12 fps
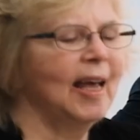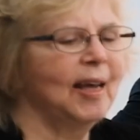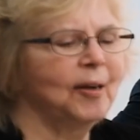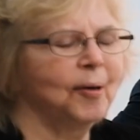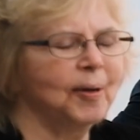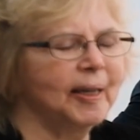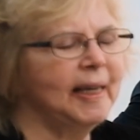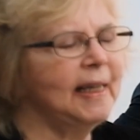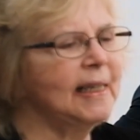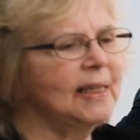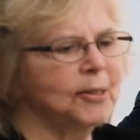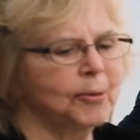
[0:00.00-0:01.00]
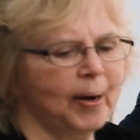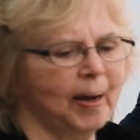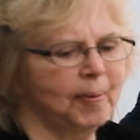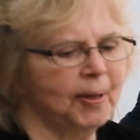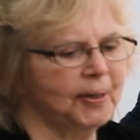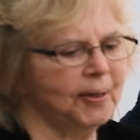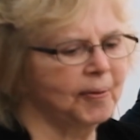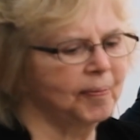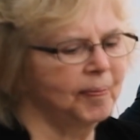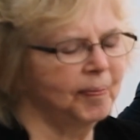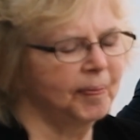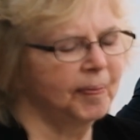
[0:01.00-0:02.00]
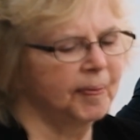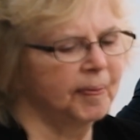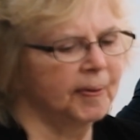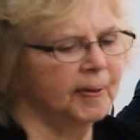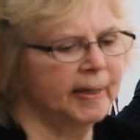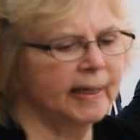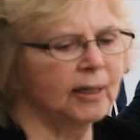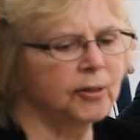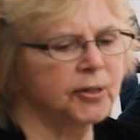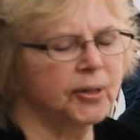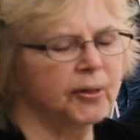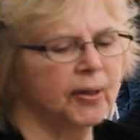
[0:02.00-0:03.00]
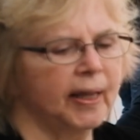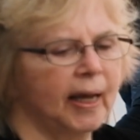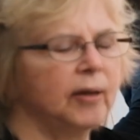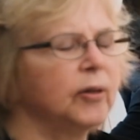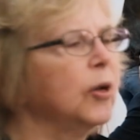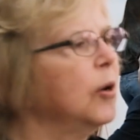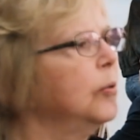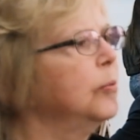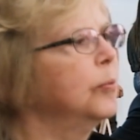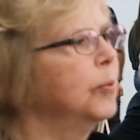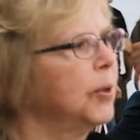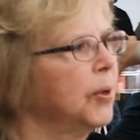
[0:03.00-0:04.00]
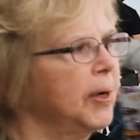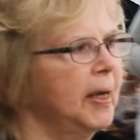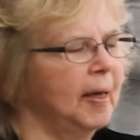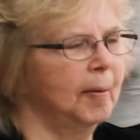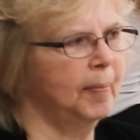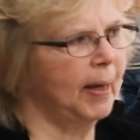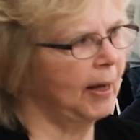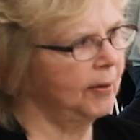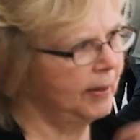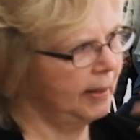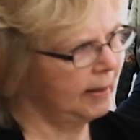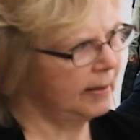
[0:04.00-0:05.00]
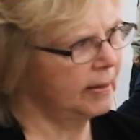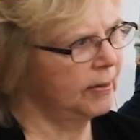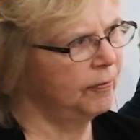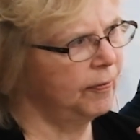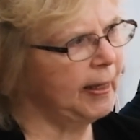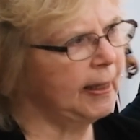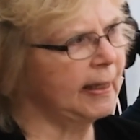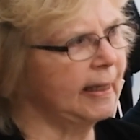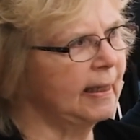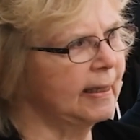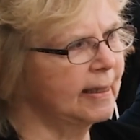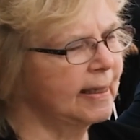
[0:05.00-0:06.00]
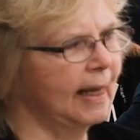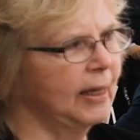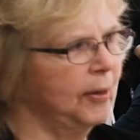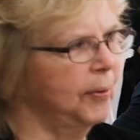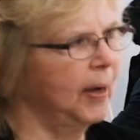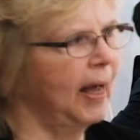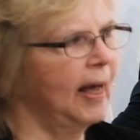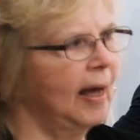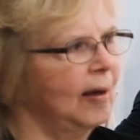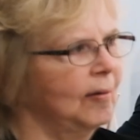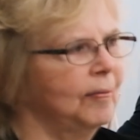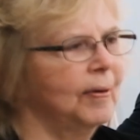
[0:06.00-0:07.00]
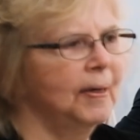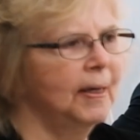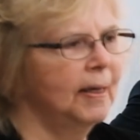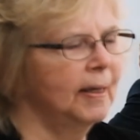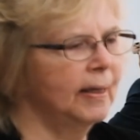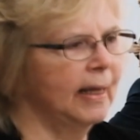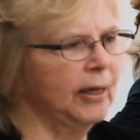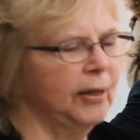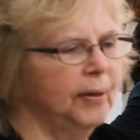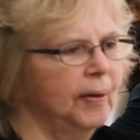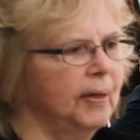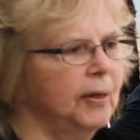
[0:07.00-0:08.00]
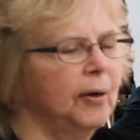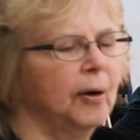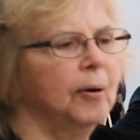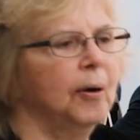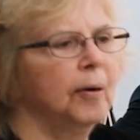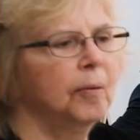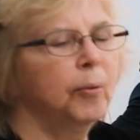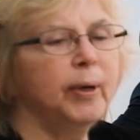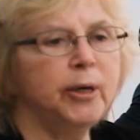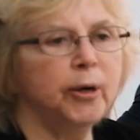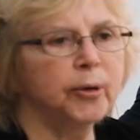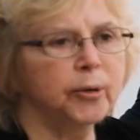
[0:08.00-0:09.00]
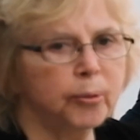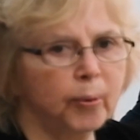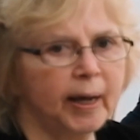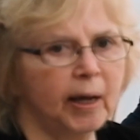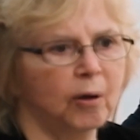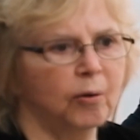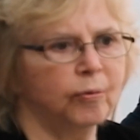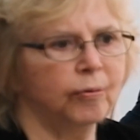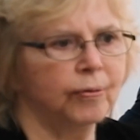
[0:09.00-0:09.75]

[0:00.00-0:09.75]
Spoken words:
And Keely's grandmother tells her that don't worry about these feelings that you have, that when you're 12,